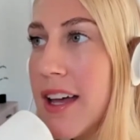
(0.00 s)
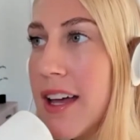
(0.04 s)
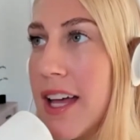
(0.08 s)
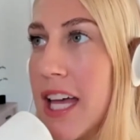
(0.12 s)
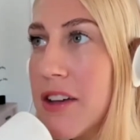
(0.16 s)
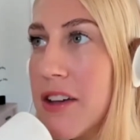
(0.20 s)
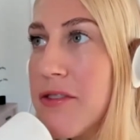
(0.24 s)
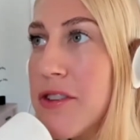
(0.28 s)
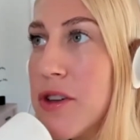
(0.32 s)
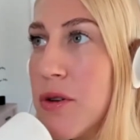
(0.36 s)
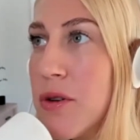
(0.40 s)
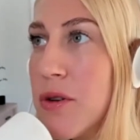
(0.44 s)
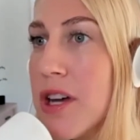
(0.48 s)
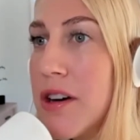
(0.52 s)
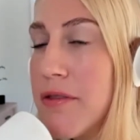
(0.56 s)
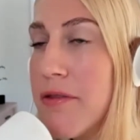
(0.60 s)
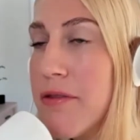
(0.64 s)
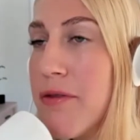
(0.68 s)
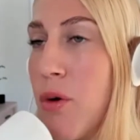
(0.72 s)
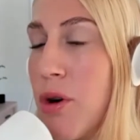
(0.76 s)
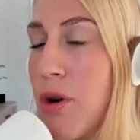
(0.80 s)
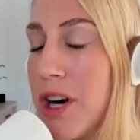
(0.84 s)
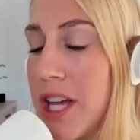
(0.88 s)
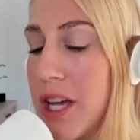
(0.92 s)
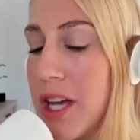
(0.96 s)
if you can
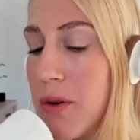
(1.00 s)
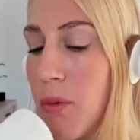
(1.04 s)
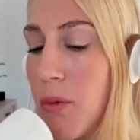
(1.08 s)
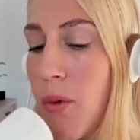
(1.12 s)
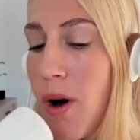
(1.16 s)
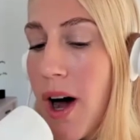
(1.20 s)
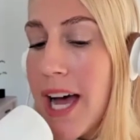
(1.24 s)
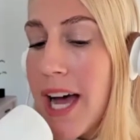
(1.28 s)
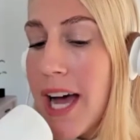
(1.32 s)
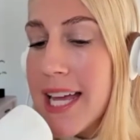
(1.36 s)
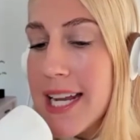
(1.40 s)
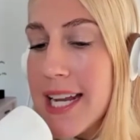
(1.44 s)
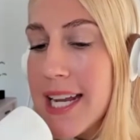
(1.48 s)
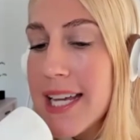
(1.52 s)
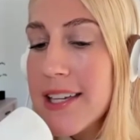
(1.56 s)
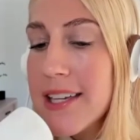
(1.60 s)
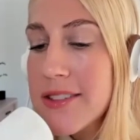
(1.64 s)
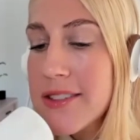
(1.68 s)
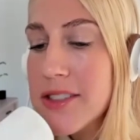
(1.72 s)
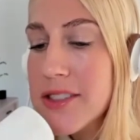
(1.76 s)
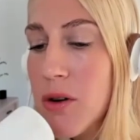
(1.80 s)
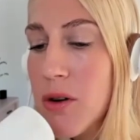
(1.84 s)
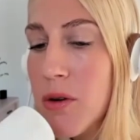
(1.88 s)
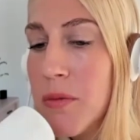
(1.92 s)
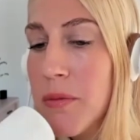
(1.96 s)
afford it, why it
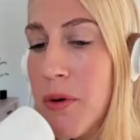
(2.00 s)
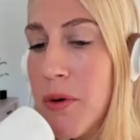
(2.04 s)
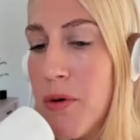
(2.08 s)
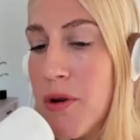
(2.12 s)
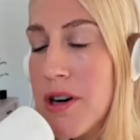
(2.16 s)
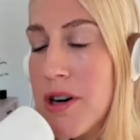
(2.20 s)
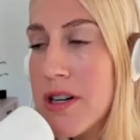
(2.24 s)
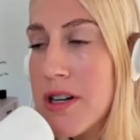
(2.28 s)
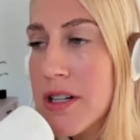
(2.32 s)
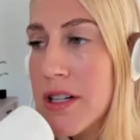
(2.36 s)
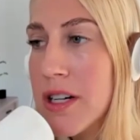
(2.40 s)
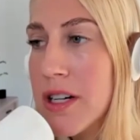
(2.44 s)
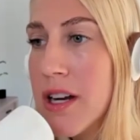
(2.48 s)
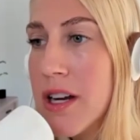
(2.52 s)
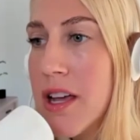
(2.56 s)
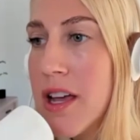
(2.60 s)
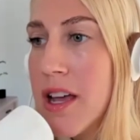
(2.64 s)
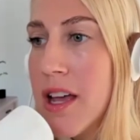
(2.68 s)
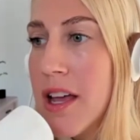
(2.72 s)
is so important